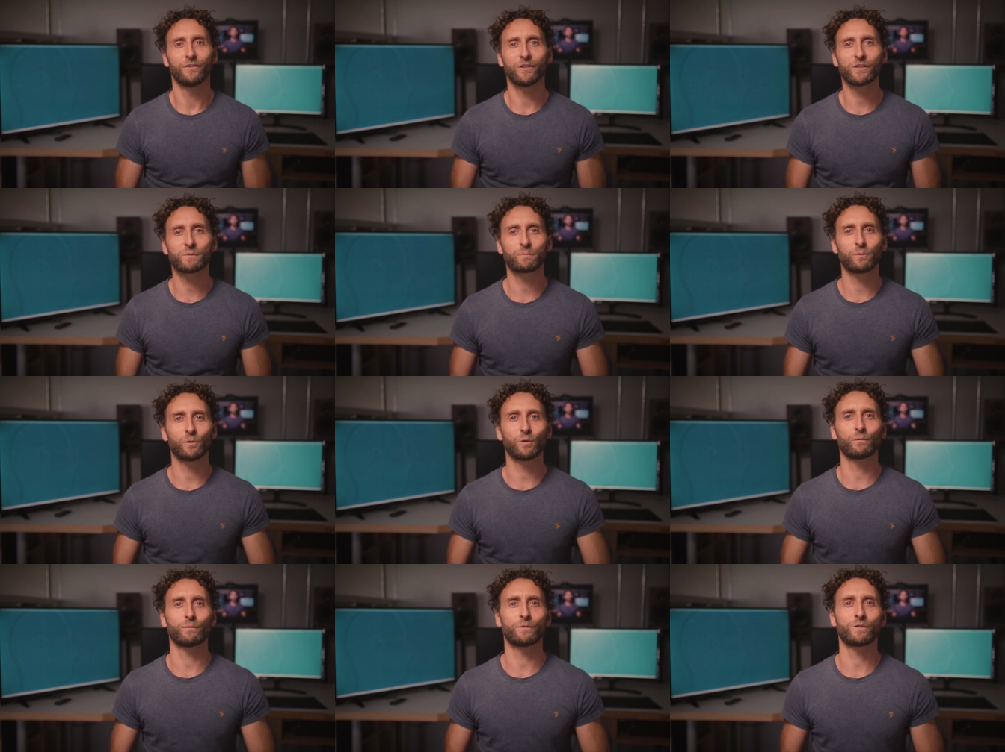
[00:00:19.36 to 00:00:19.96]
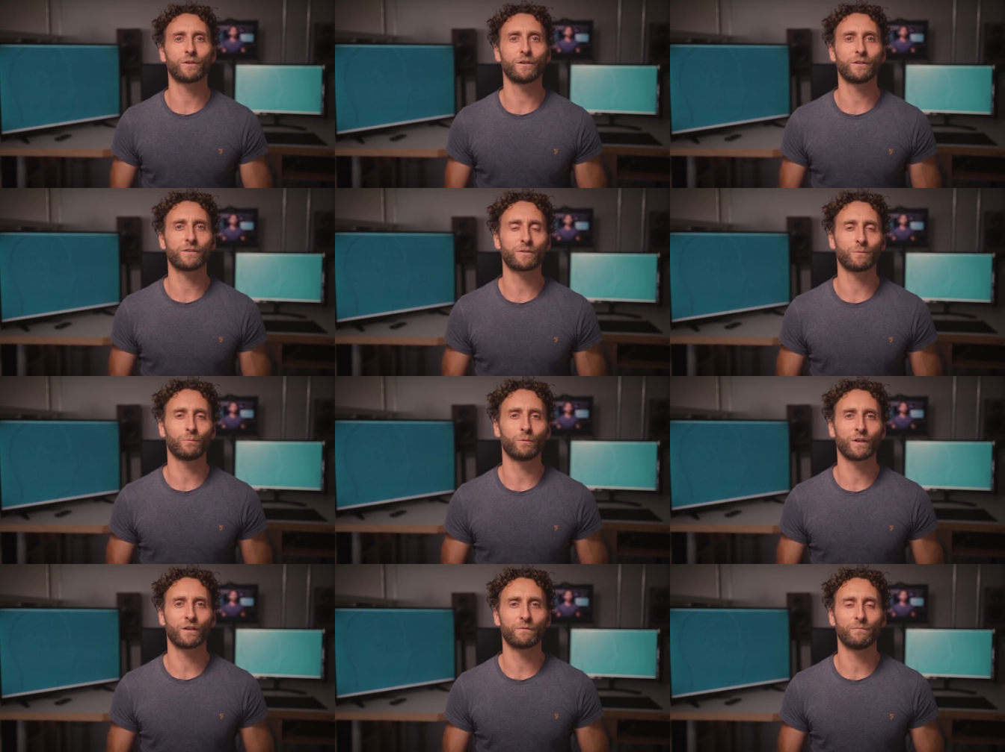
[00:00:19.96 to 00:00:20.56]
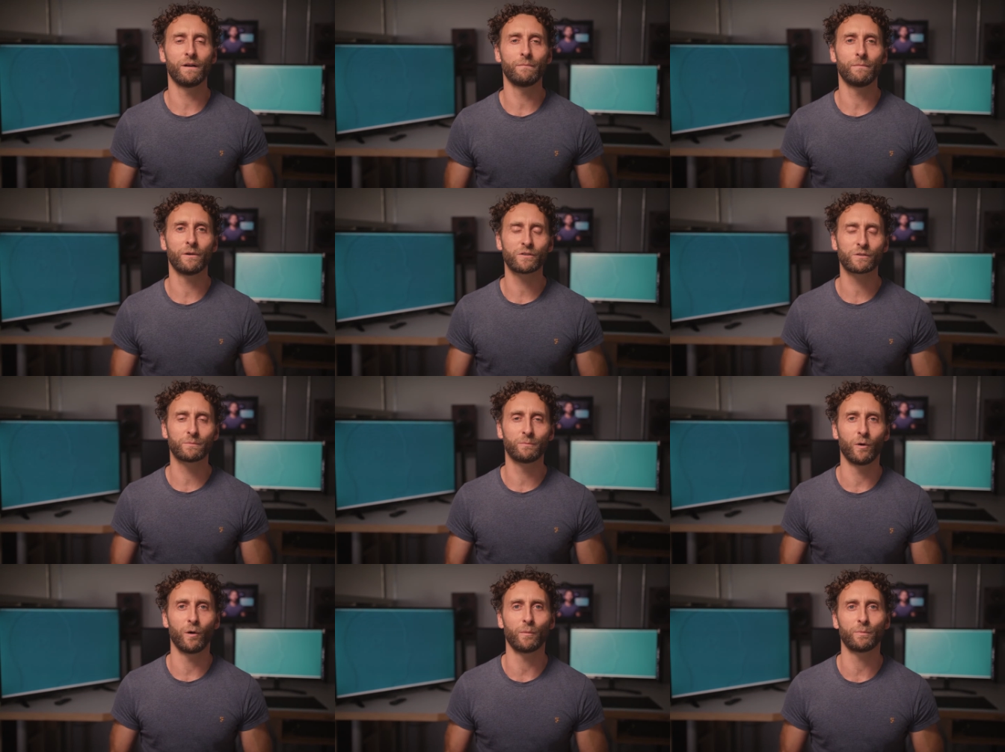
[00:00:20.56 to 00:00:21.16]
this blog returns to one of my
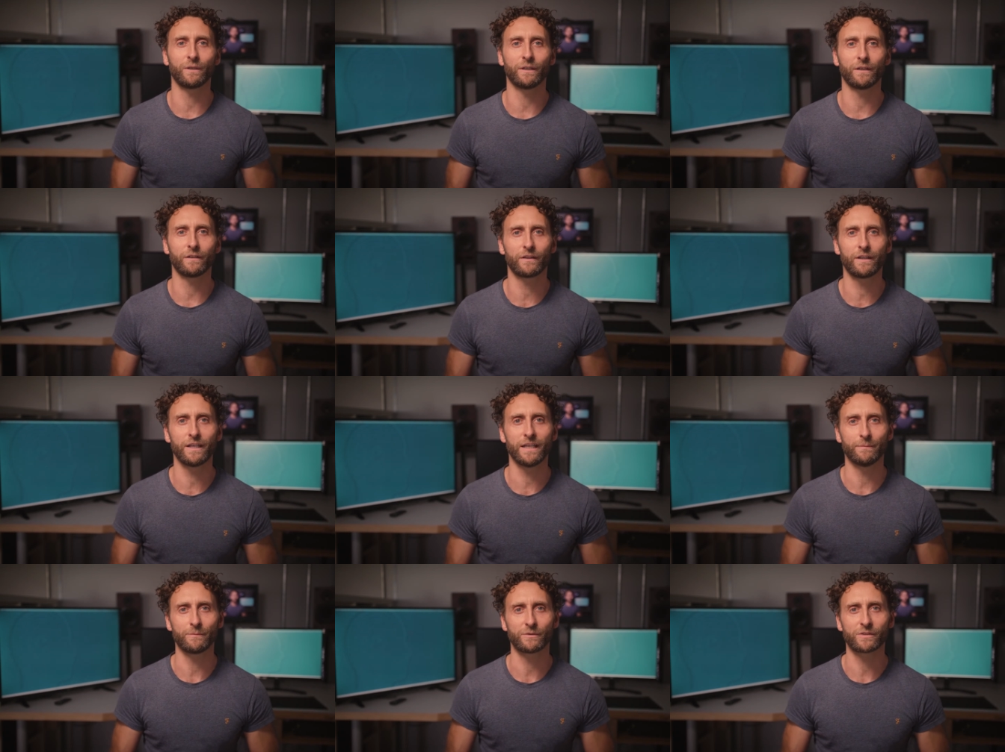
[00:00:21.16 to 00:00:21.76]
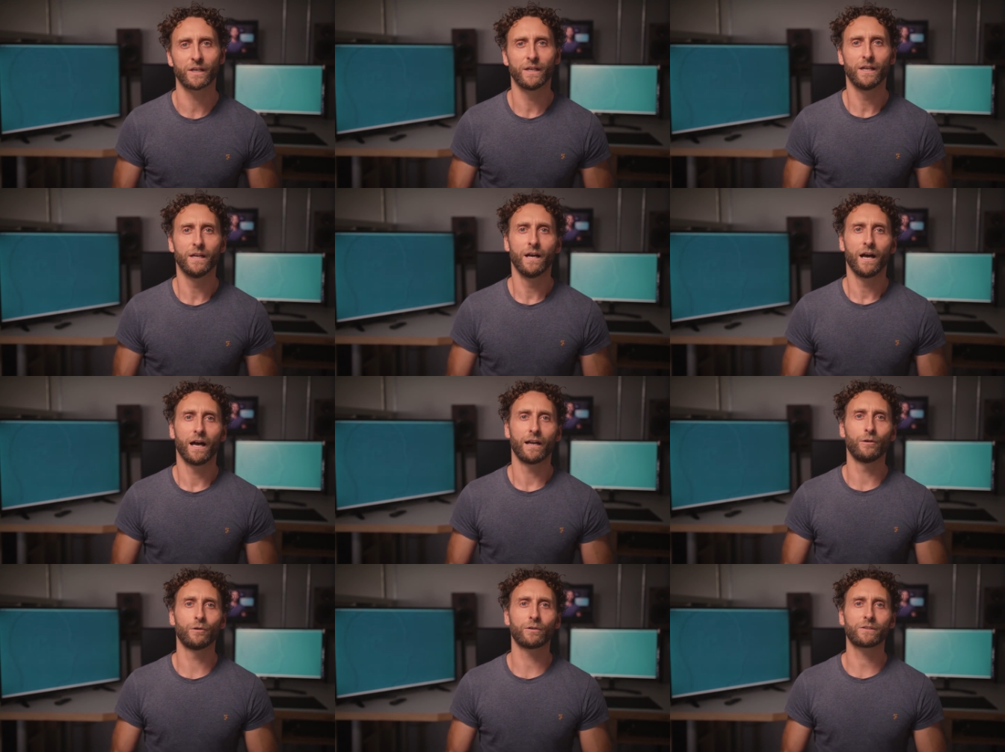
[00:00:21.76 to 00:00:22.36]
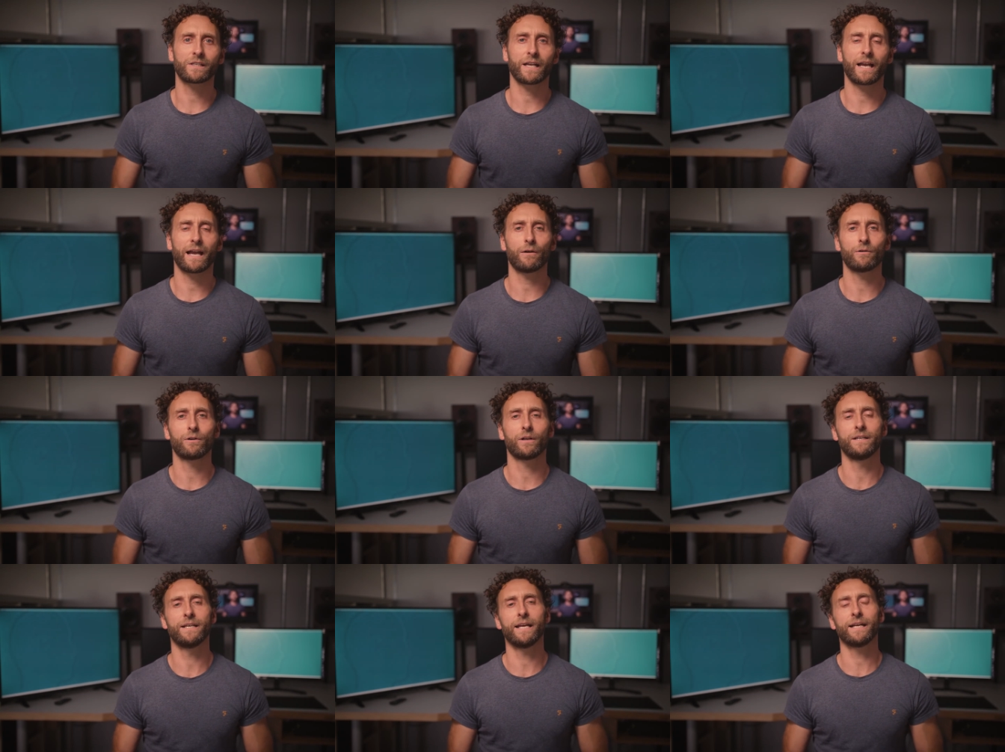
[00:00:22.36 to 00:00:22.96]
most popular themes and looks at how
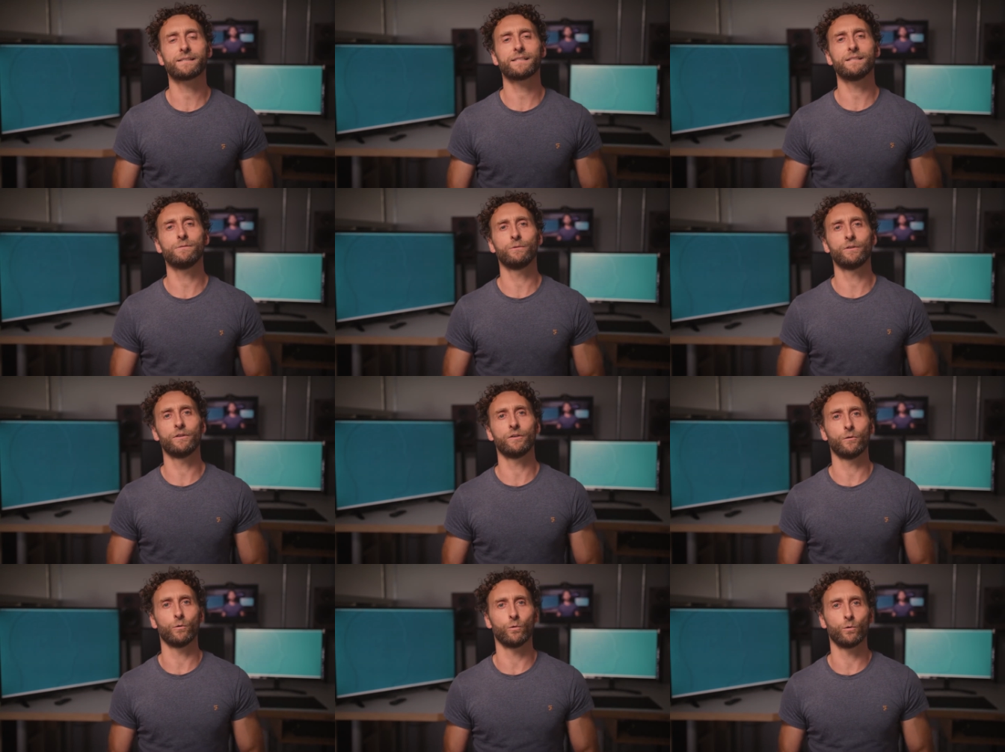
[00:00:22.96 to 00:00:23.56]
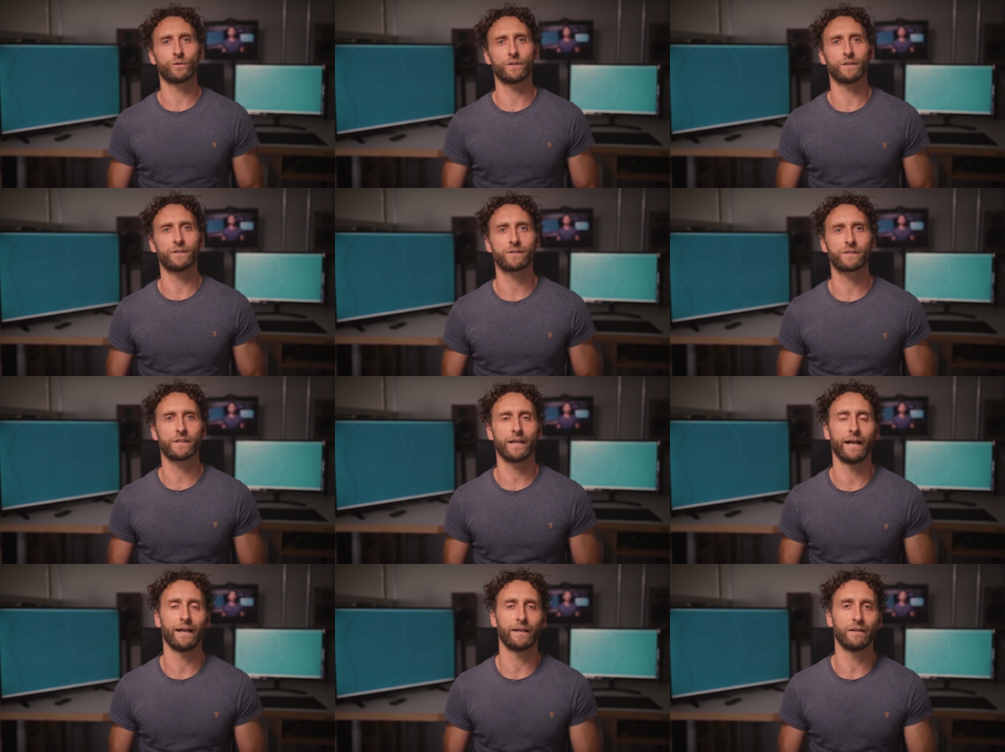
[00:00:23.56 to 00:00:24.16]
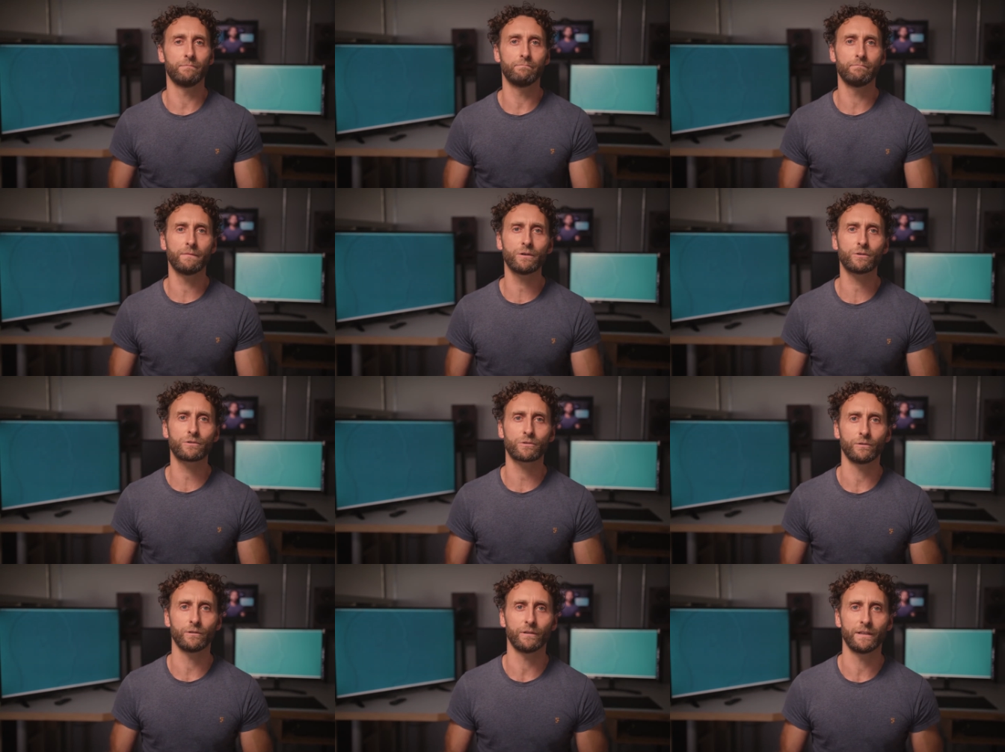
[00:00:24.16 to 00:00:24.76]
connecting with an audience at an
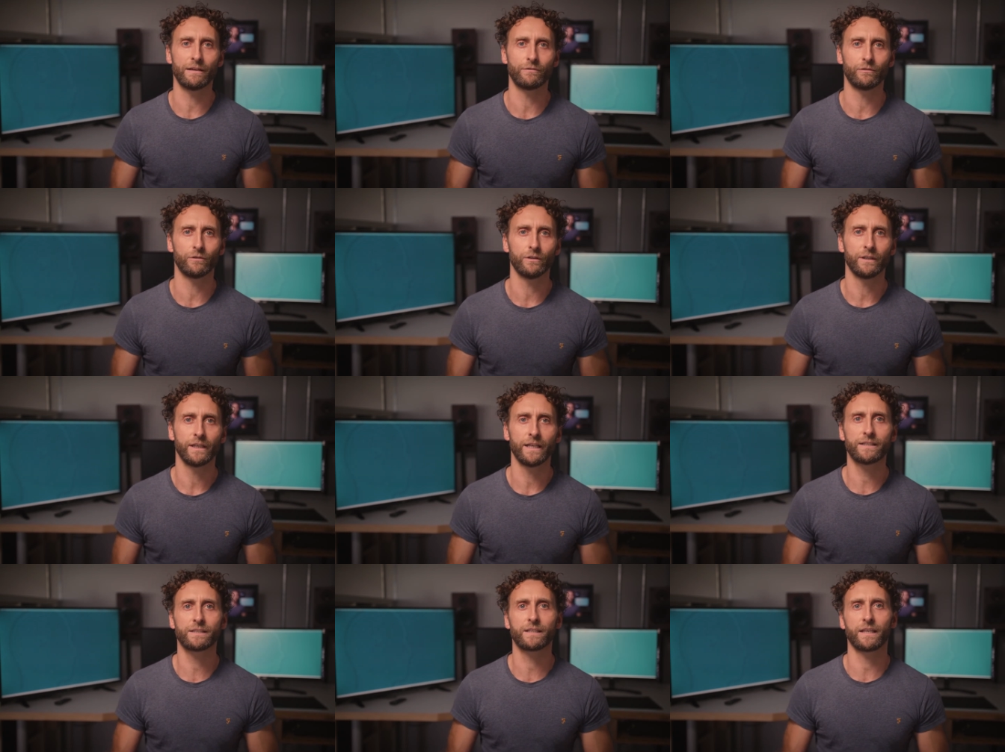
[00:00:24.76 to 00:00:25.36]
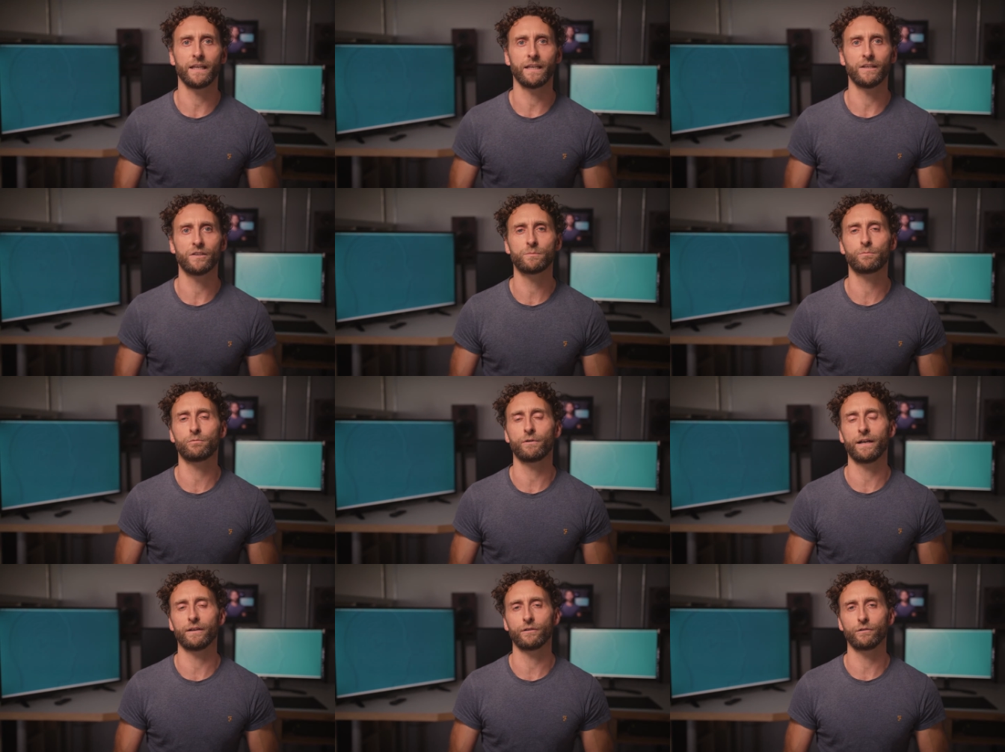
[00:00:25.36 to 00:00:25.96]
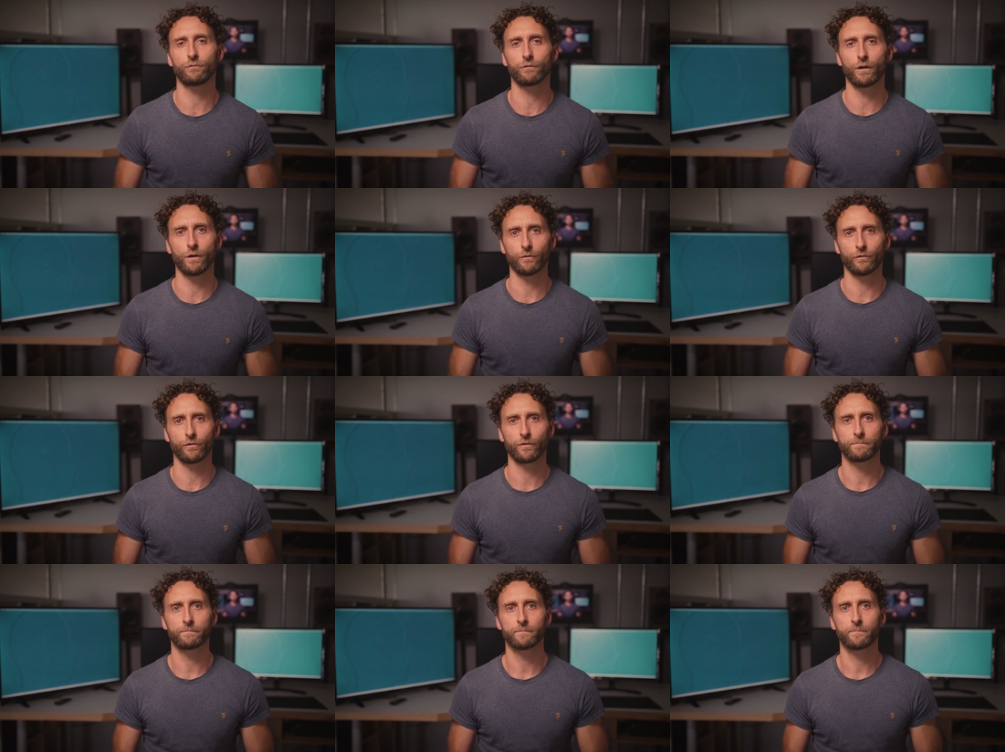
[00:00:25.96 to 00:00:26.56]
emotional level is key to brand
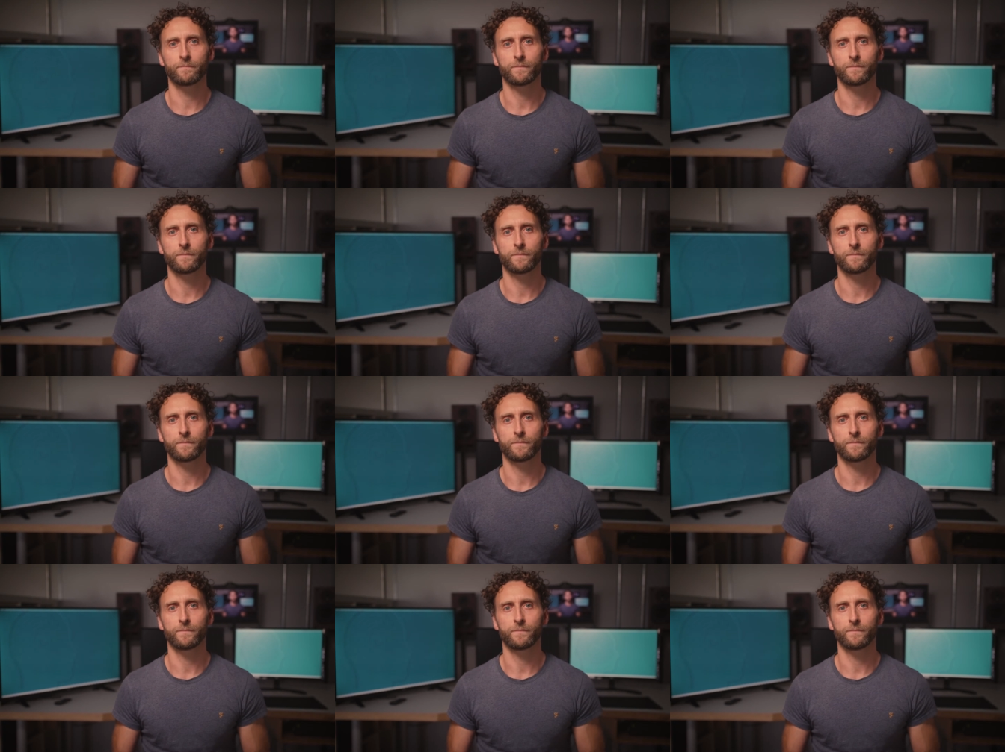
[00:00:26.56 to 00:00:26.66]
growth.